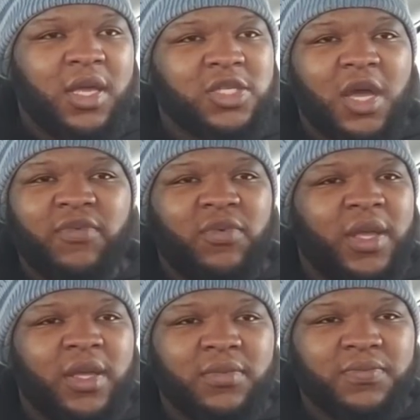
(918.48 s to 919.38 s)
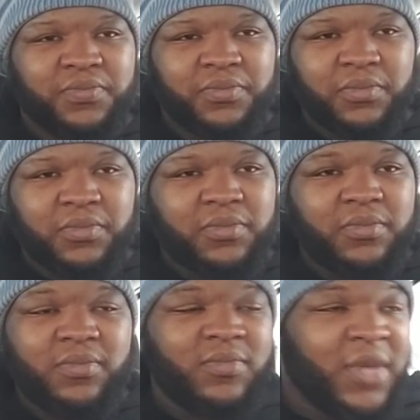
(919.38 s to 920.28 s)
It's over with.
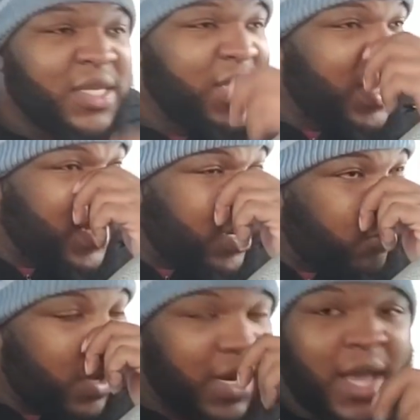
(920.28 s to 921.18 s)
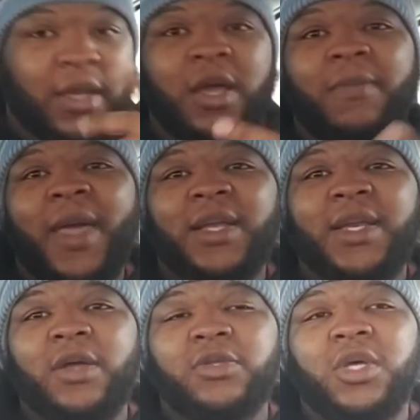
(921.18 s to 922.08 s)
They said Canelo may not come back
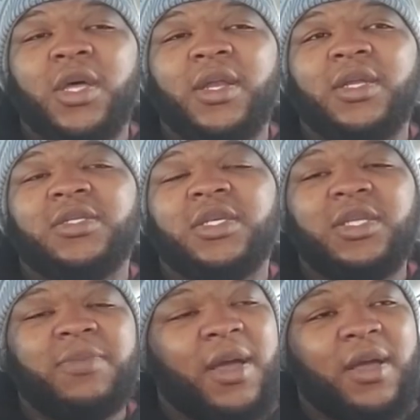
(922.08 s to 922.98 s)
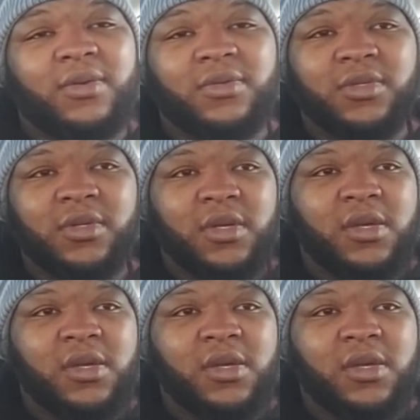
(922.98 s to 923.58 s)
down to 160 pounds.